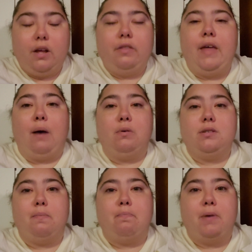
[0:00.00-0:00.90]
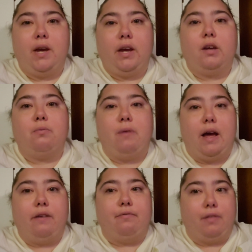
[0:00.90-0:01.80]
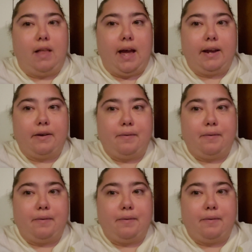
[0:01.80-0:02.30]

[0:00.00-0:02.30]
that was a big red flag.